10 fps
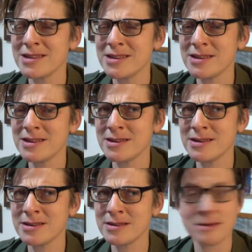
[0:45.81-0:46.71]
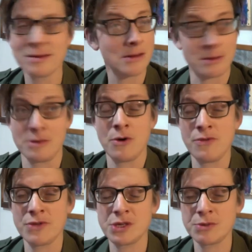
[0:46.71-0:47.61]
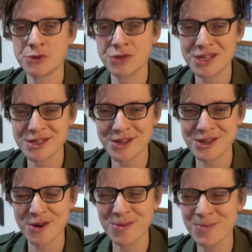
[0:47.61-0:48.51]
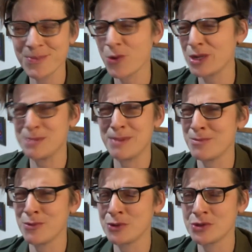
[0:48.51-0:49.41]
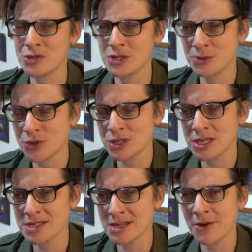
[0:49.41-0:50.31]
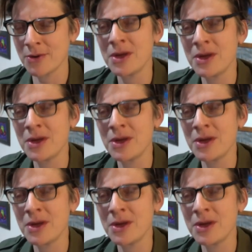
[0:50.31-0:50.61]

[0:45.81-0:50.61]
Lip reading: over 200 years ago, quite a bit more than 200 years ago,